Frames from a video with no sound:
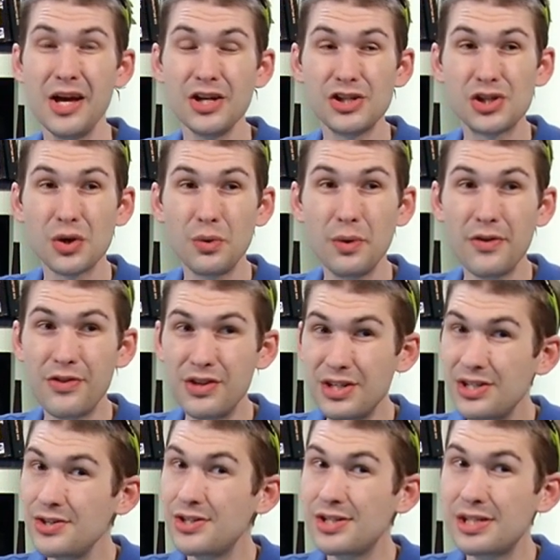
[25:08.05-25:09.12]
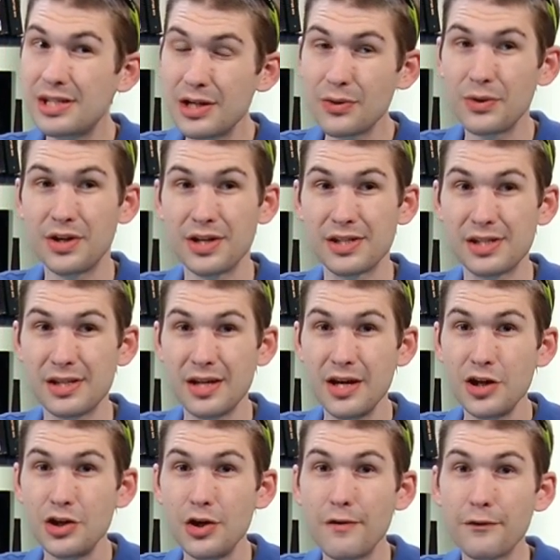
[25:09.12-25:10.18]
So this is serious.
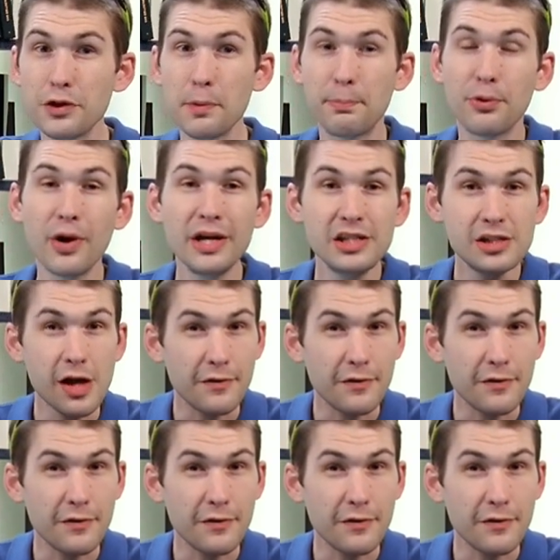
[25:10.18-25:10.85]
For the price